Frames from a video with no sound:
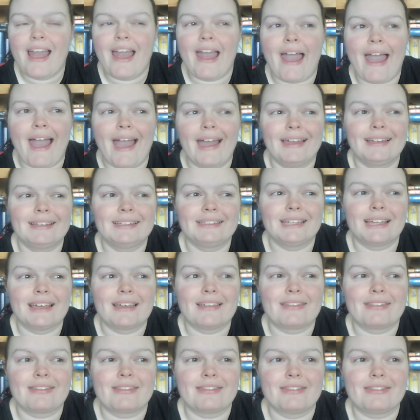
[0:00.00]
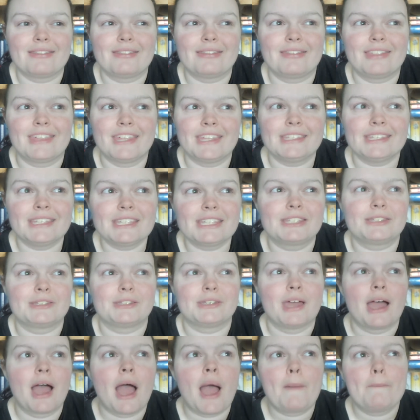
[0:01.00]
And this is
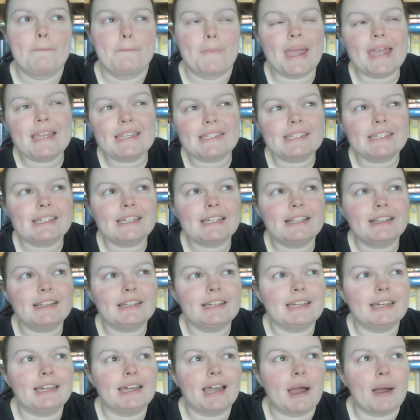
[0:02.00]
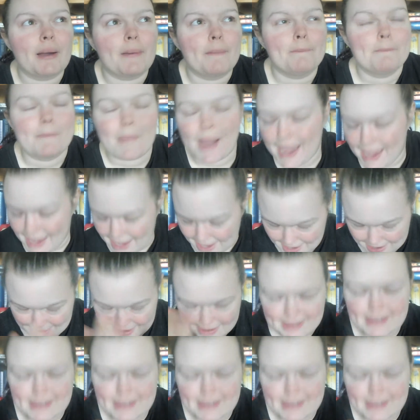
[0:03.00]
basically my